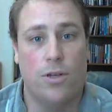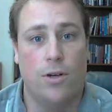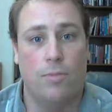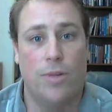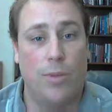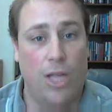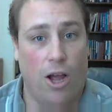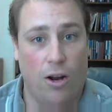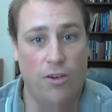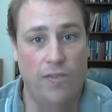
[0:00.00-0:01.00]
your
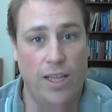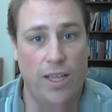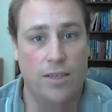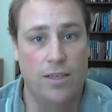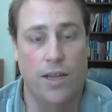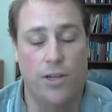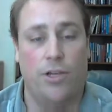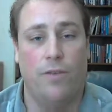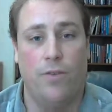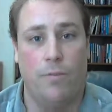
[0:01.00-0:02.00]
bibliography
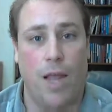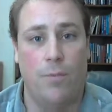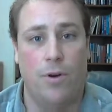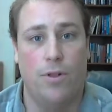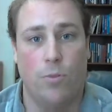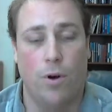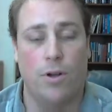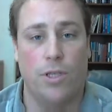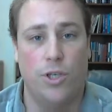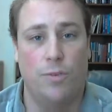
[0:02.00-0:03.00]
section of your paper, the
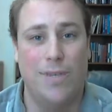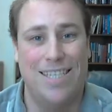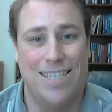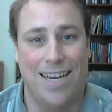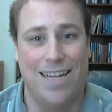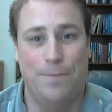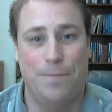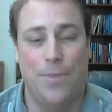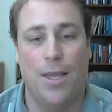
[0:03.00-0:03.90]
works that you'll be citing.